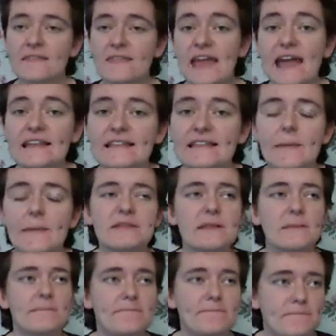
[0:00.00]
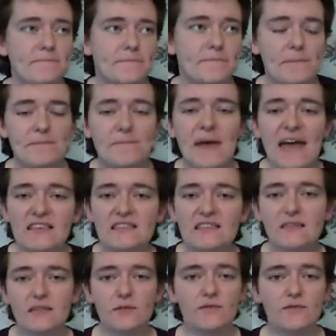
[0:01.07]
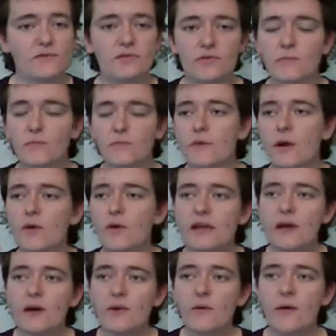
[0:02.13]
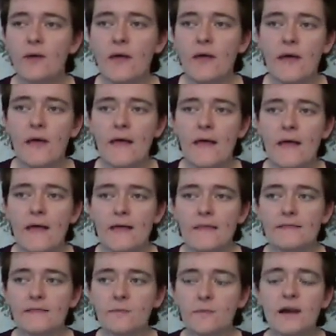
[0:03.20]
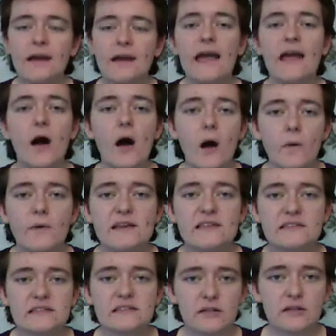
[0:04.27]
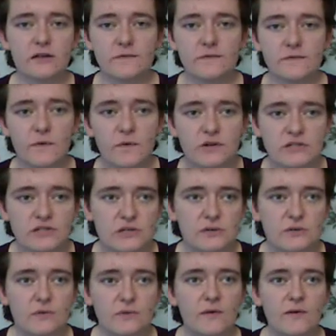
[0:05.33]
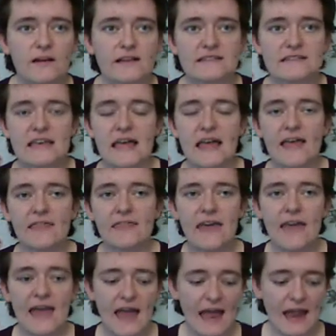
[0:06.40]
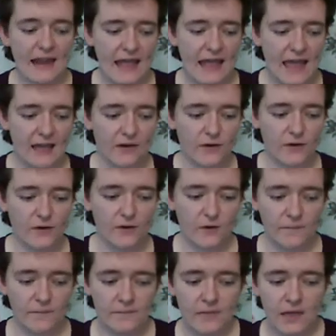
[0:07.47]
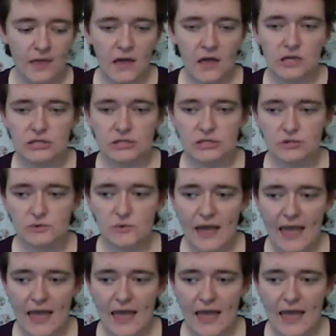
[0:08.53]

they had that, but the best, the rodeo, the one I always looked forward to was they had a girl do